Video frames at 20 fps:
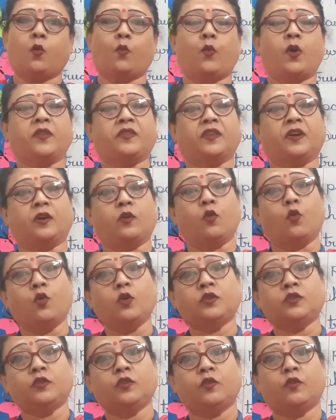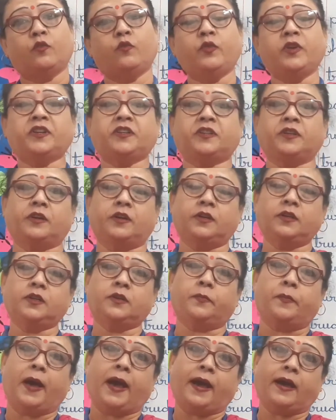When the goat
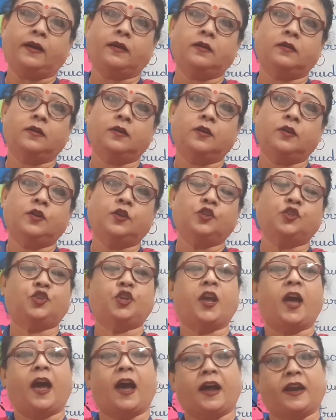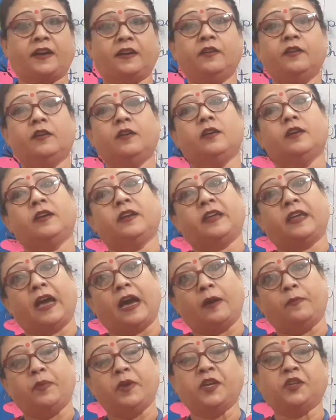returned back, she had a
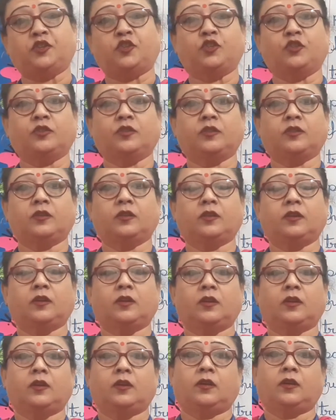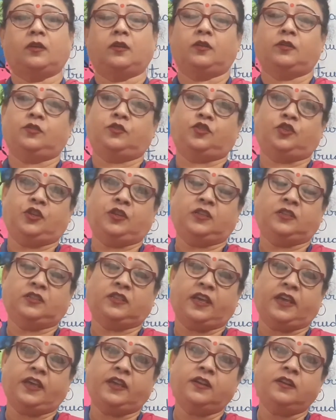cabbage. She
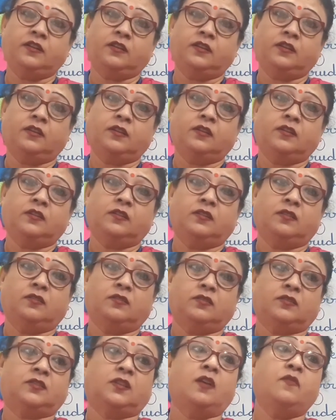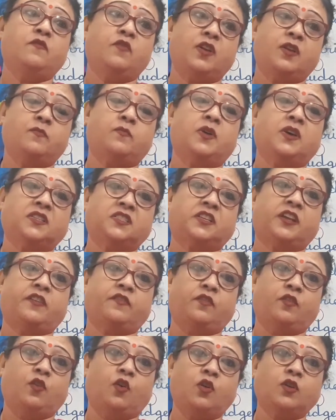said, Someone must
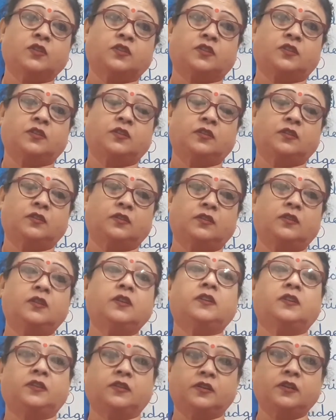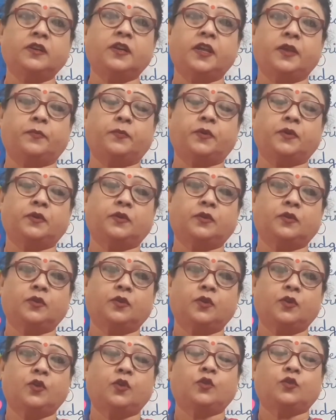have lost the turnip.
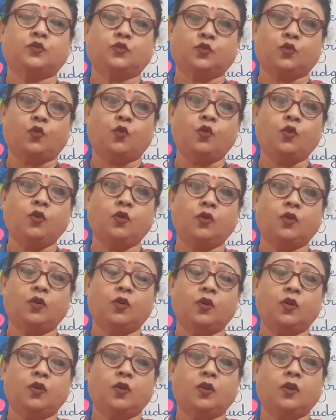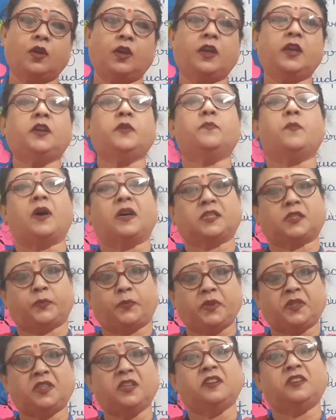So it must
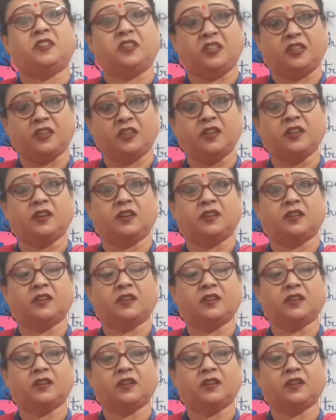be the deer.